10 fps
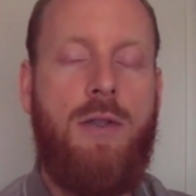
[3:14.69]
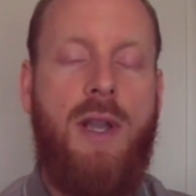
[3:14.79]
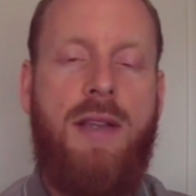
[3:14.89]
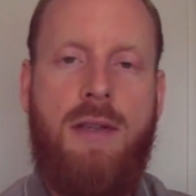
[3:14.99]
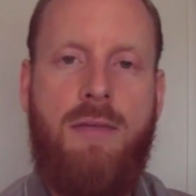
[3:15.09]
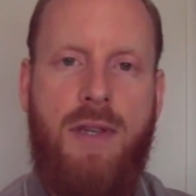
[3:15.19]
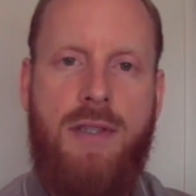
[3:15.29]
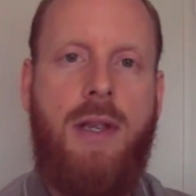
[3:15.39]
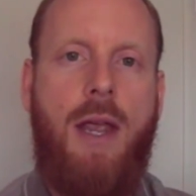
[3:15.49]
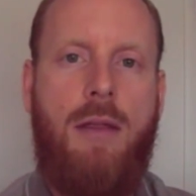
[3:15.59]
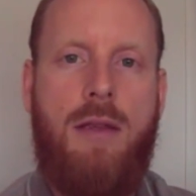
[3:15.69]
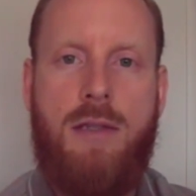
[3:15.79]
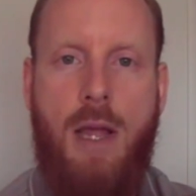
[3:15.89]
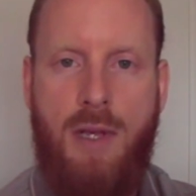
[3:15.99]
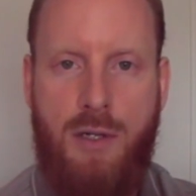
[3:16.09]
So let's investigate the
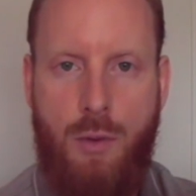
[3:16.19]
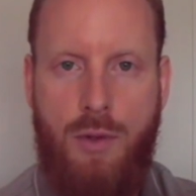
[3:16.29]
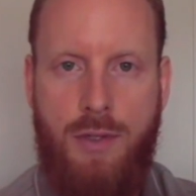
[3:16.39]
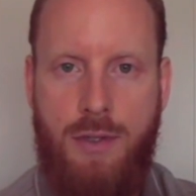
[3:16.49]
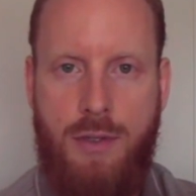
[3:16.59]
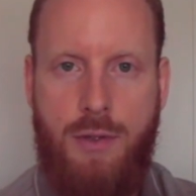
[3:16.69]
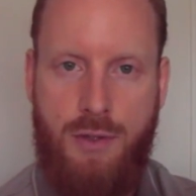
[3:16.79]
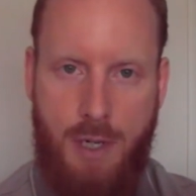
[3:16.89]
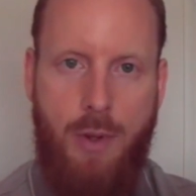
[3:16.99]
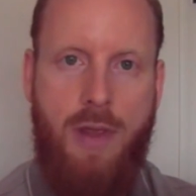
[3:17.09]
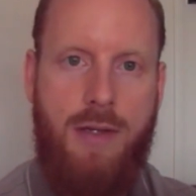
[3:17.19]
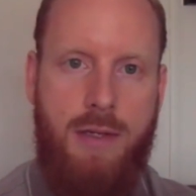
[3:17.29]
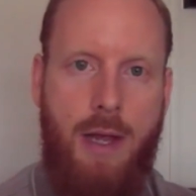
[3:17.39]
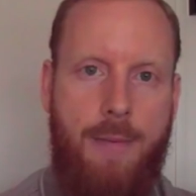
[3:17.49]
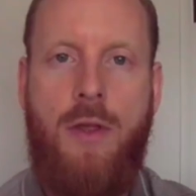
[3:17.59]
Islamic sources to see what they
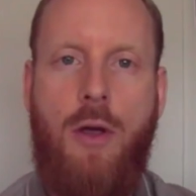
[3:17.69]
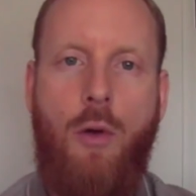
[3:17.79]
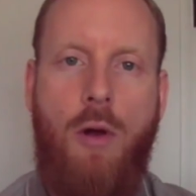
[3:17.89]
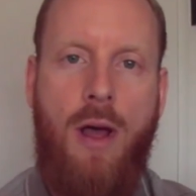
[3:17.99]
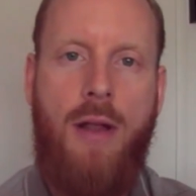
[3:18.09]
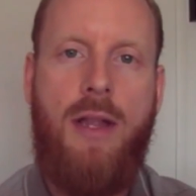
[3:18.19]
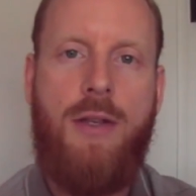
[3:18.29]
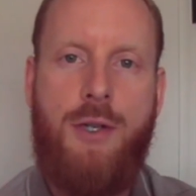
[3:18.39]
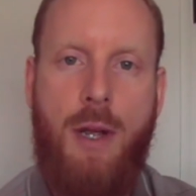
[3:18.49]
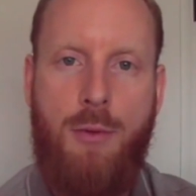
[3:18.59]
say. The Quran in